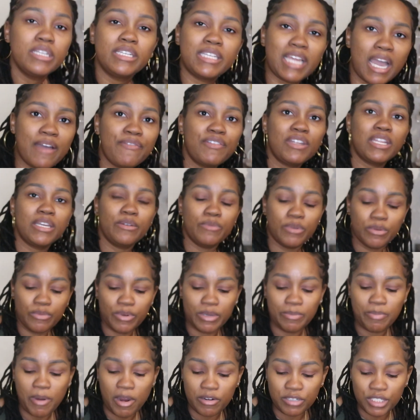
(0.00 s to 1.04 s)
Definitely would
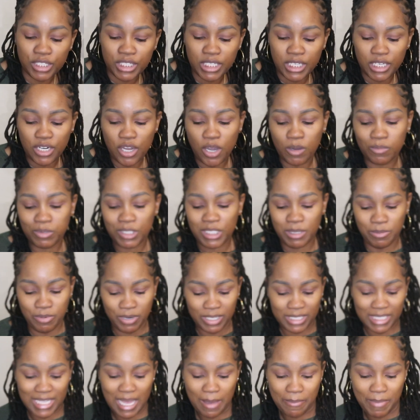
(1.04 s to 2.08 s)
repurchase it. Hope she
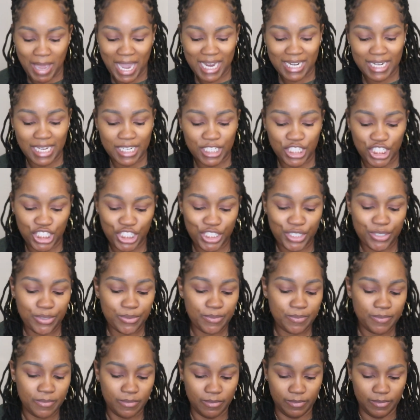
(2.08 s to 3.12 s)
brings that back next year.